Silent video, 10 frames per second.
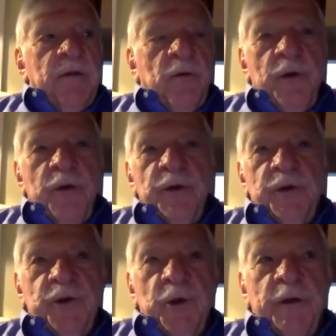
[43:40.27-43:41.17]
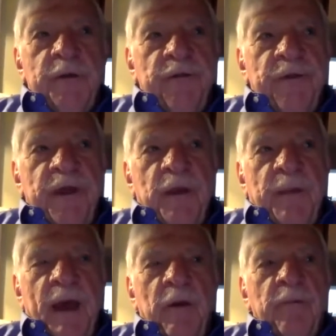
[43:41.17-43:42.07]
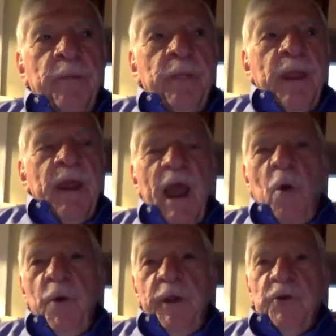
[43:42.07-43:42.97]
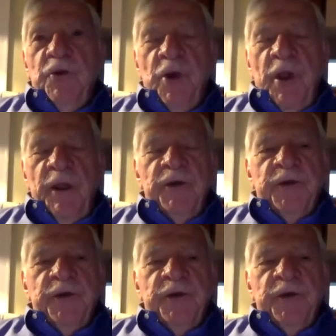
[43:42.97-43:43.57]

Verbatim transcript: that we should start to think about how we can change